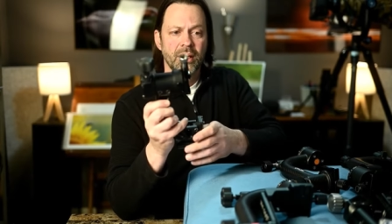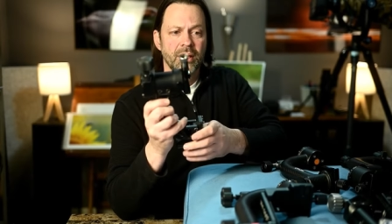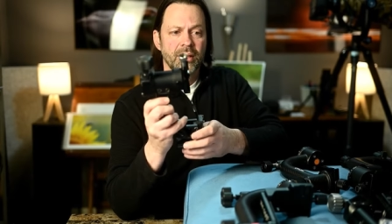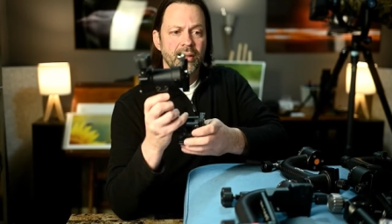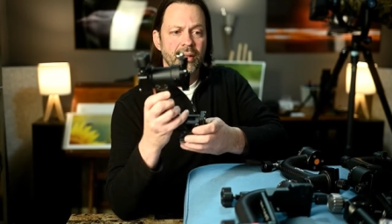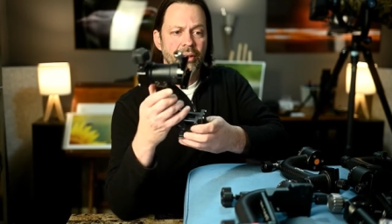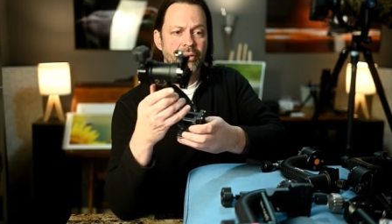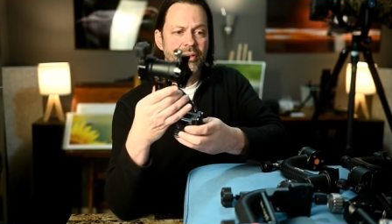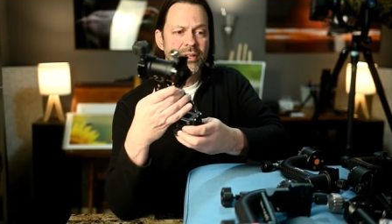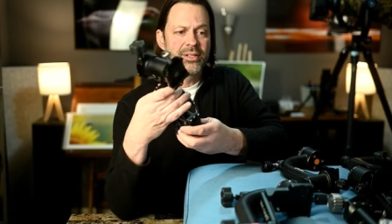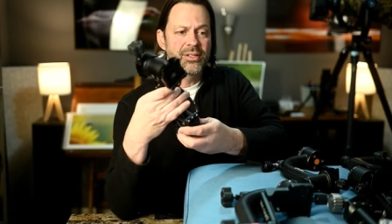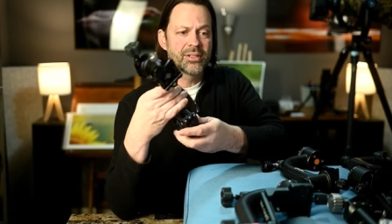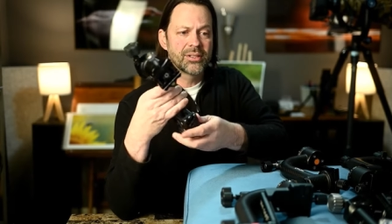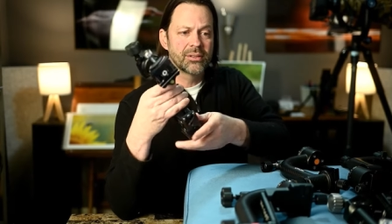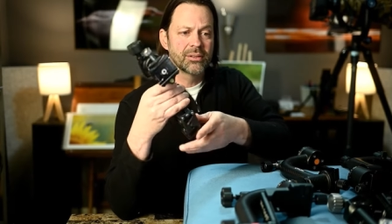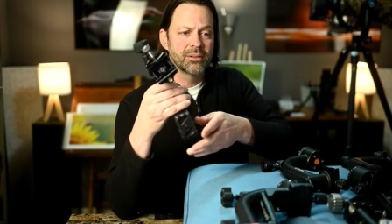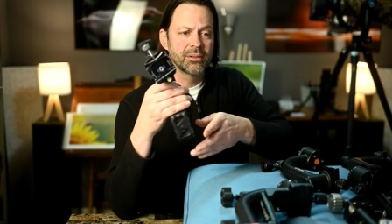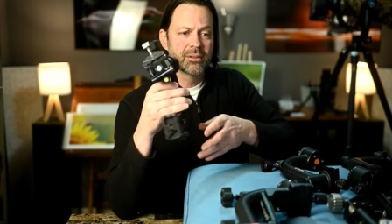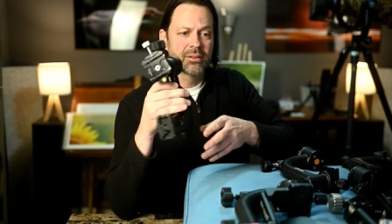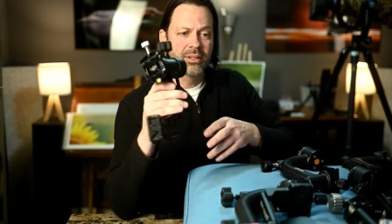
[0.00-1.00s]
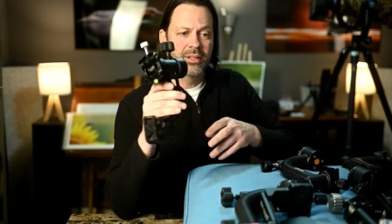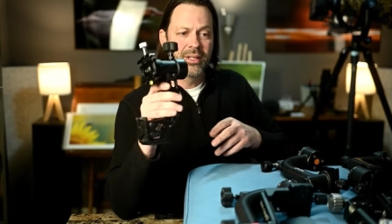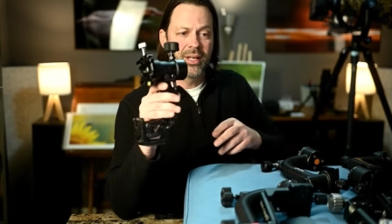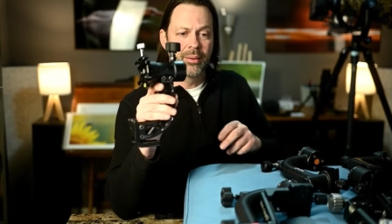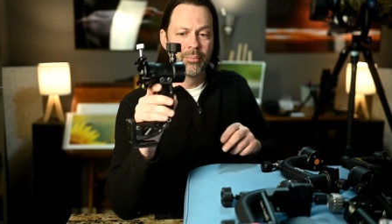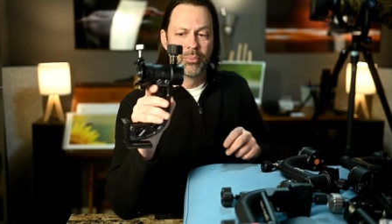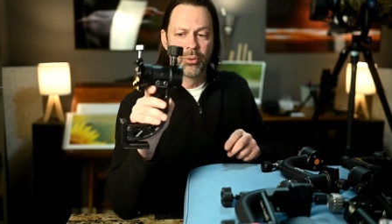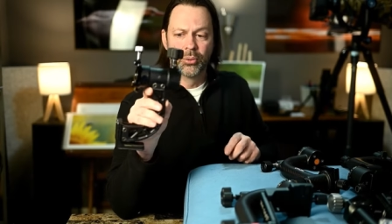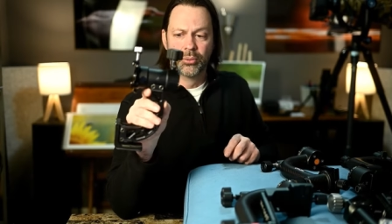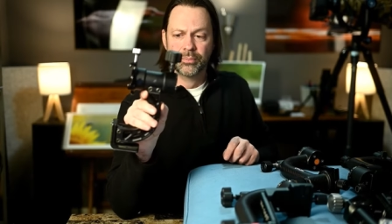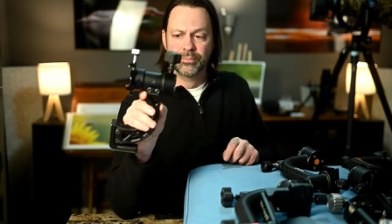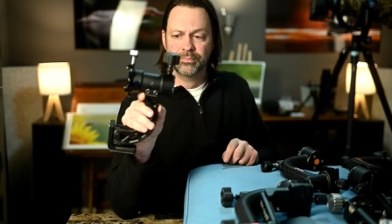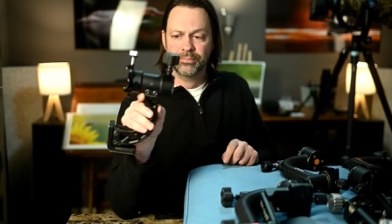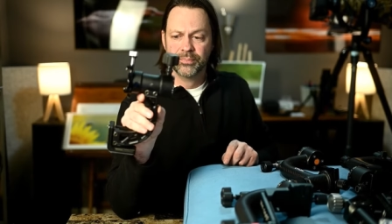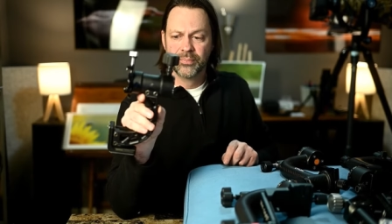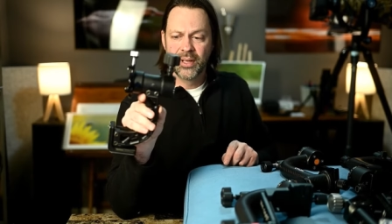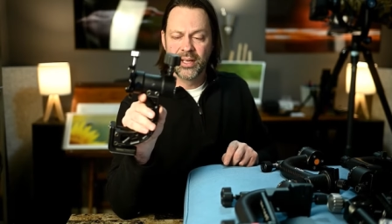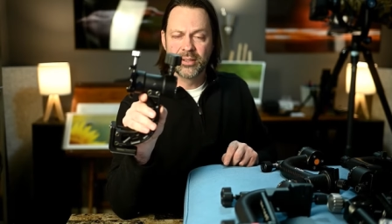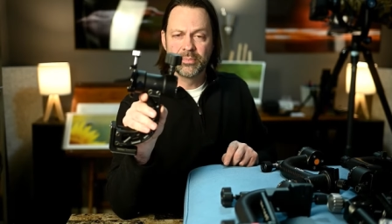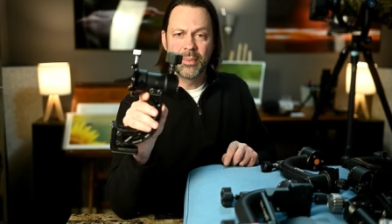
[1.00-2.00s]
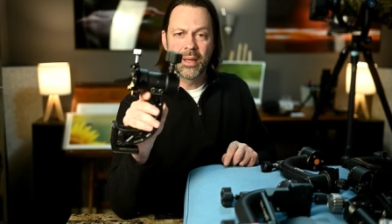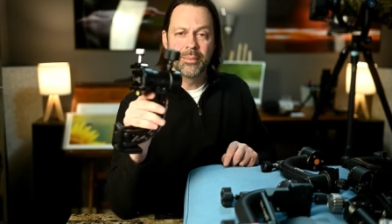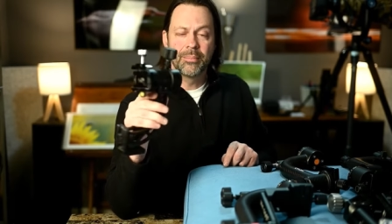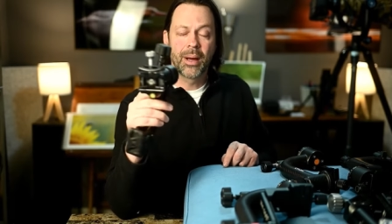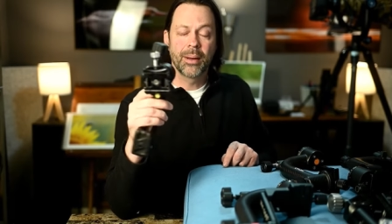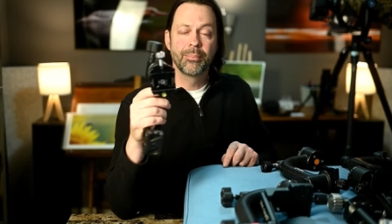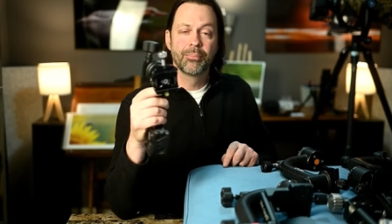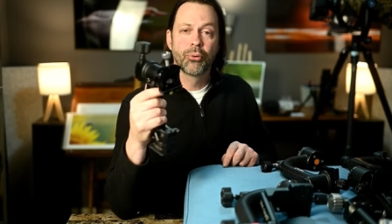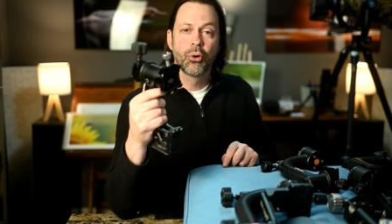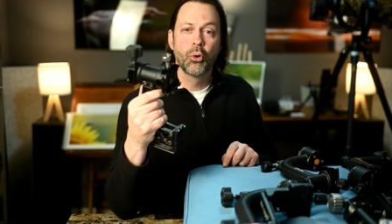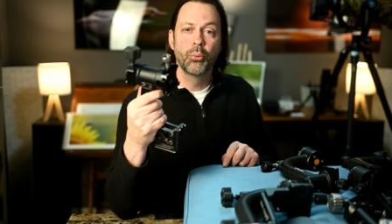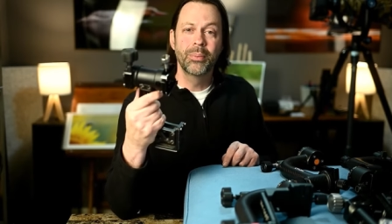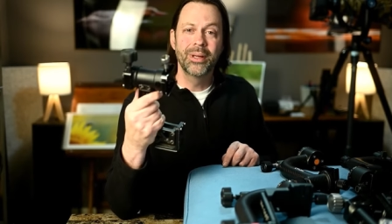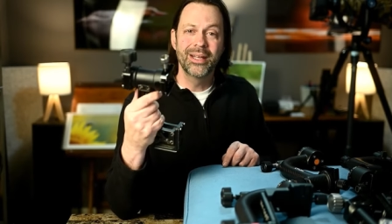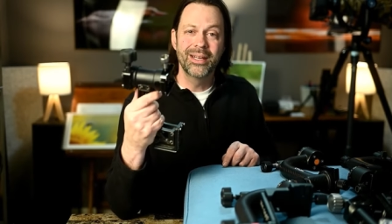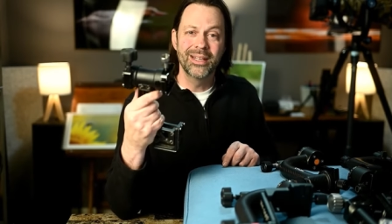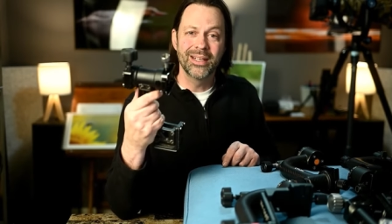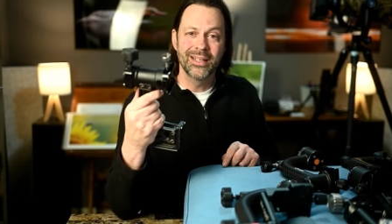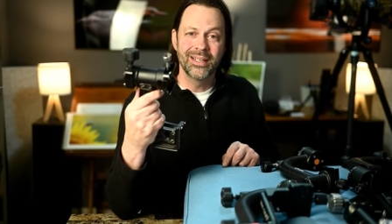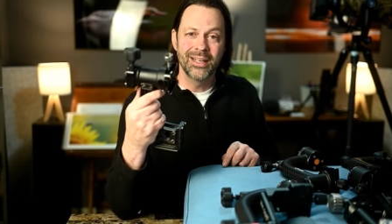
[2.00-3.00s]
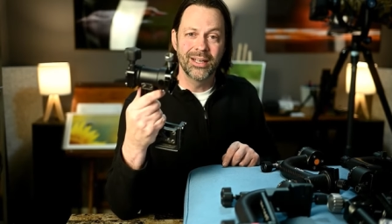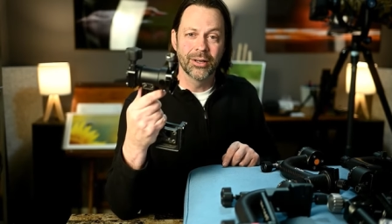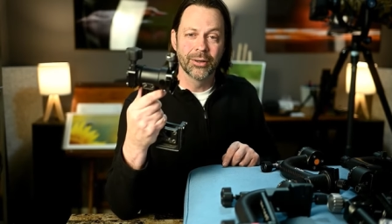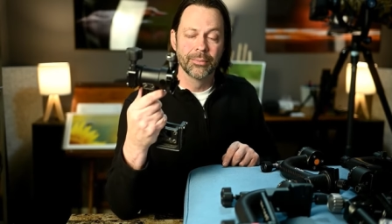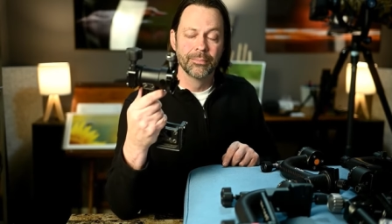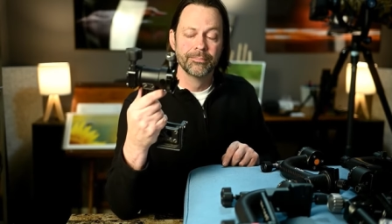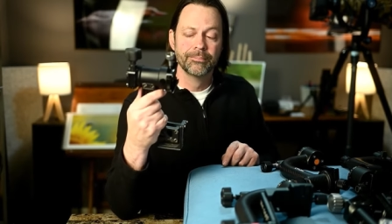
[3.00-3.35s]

Now this gimbal is made by ProMediaGear.